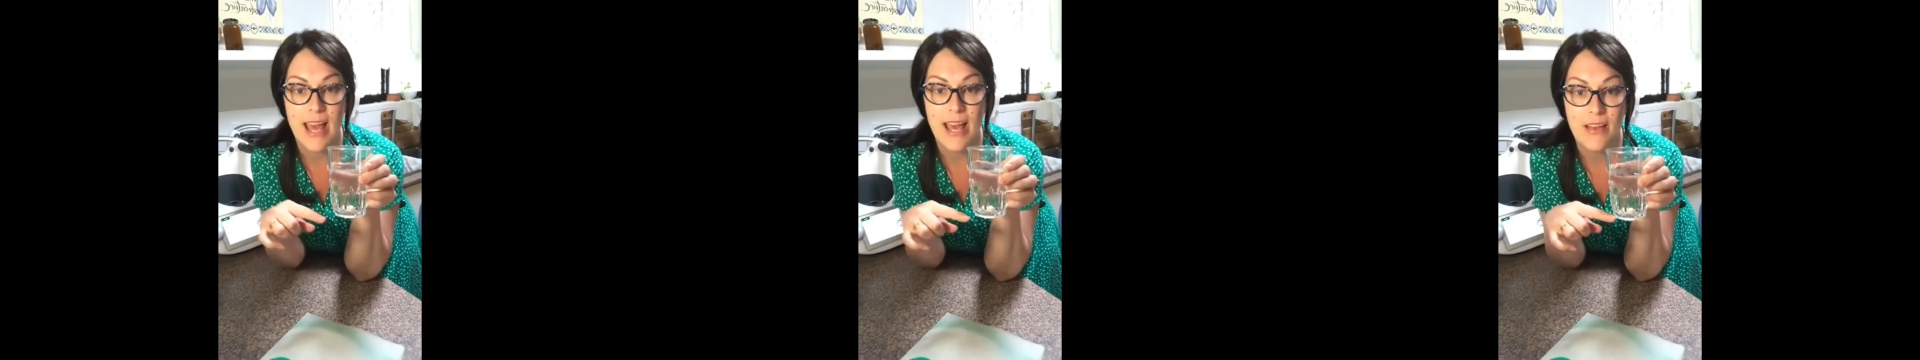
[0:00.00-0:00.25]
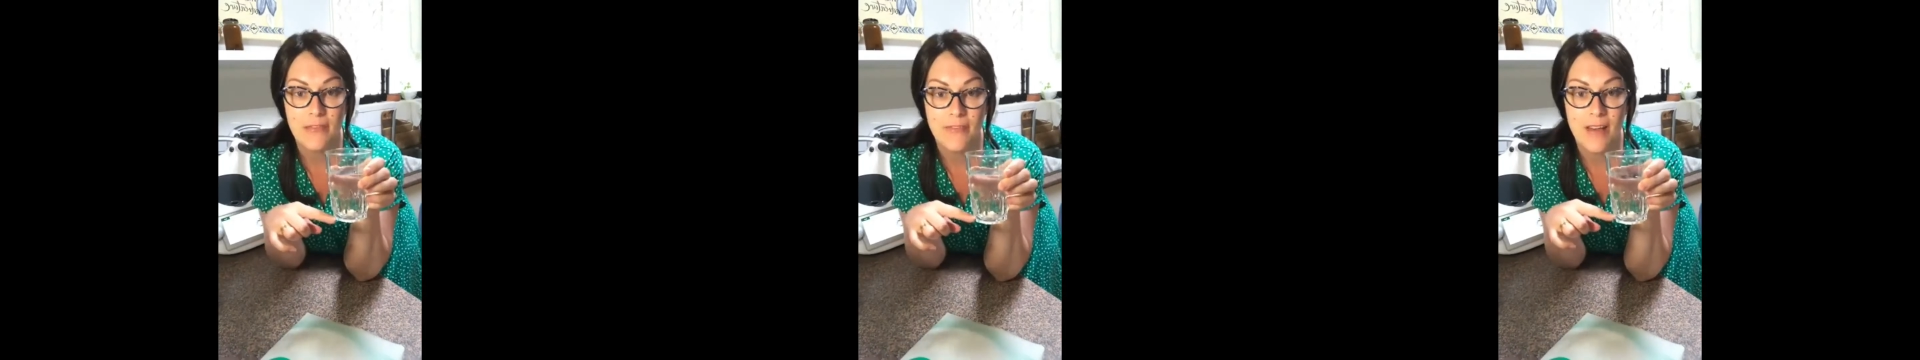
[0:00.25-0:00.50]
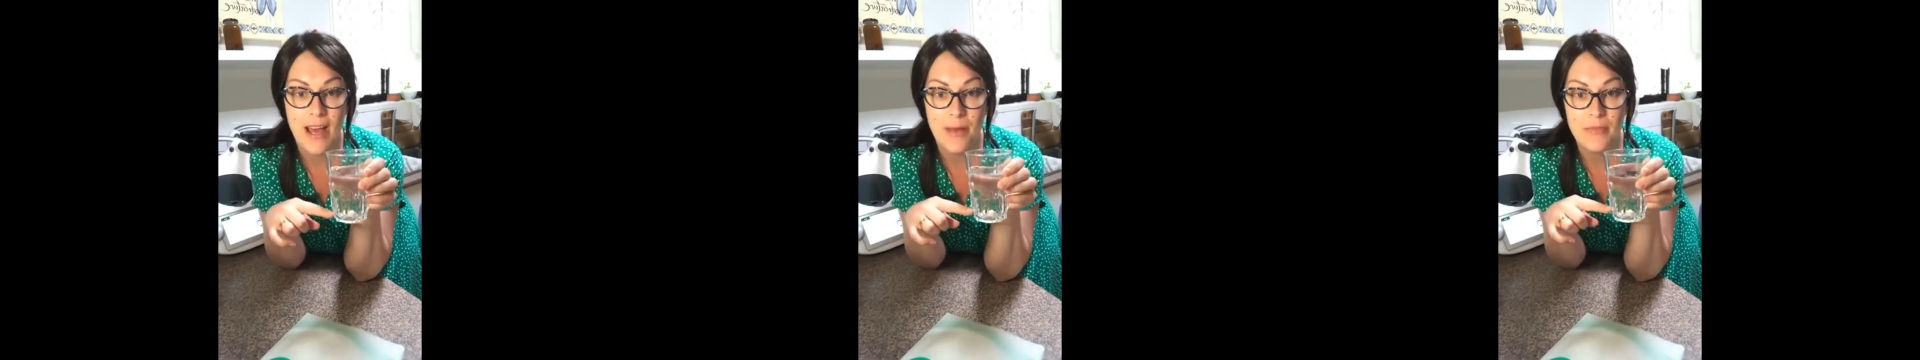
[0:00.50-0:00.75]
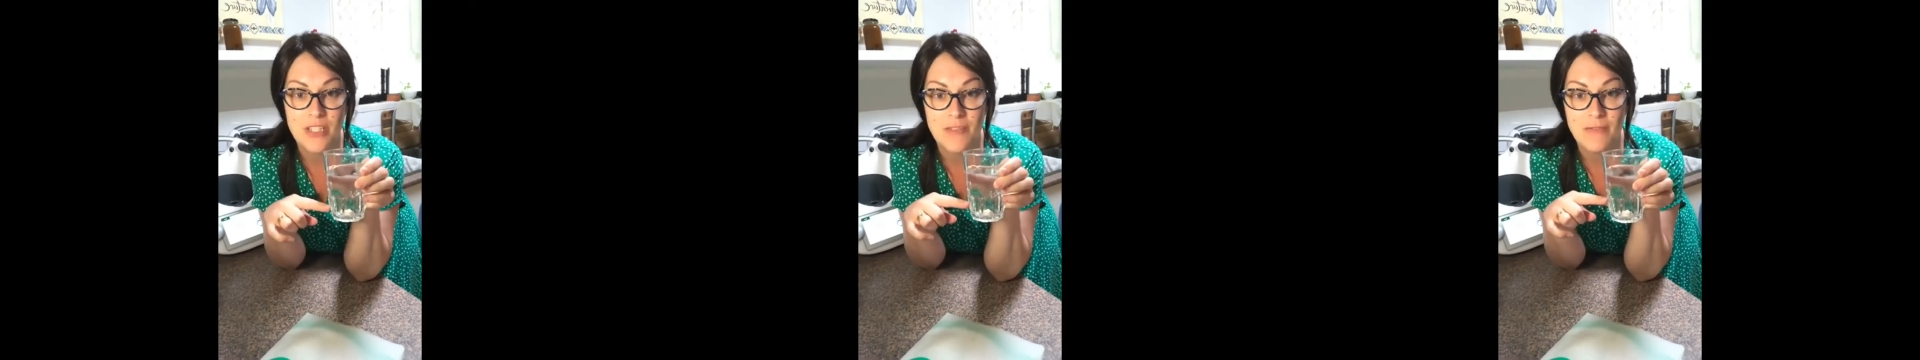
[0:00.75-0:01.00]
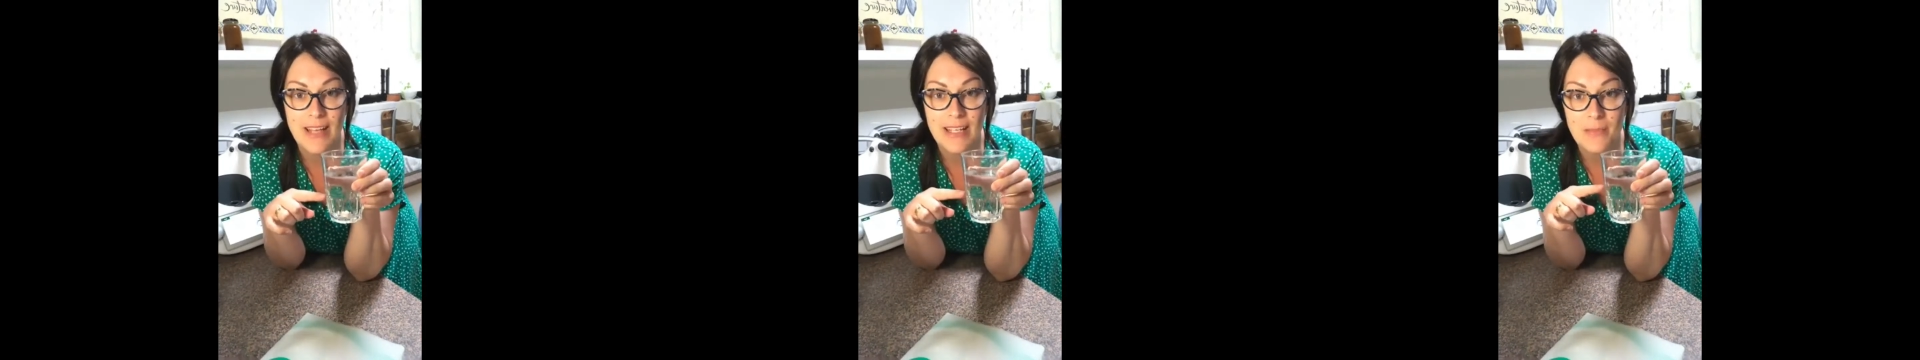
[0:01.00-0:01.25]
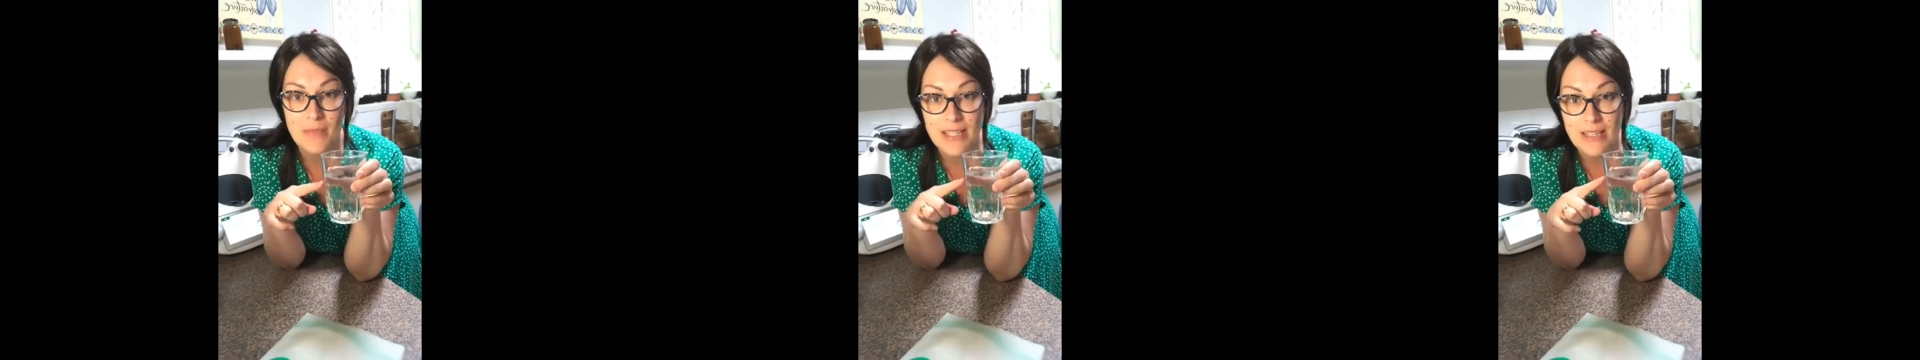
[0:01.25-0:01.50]
have
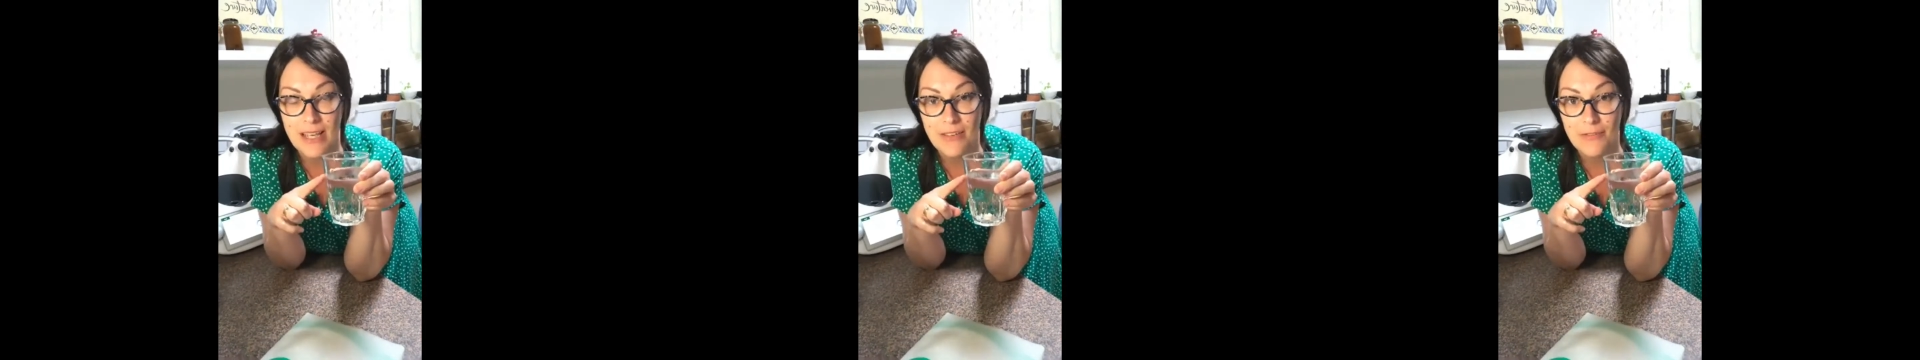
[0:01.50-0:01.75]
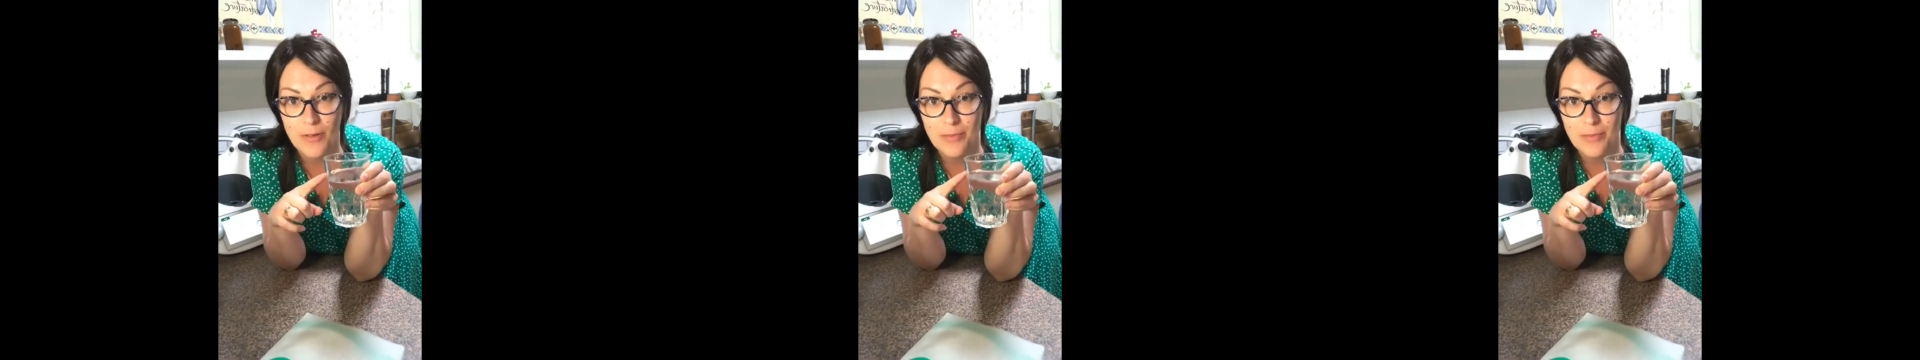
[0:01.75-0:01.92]
developed in there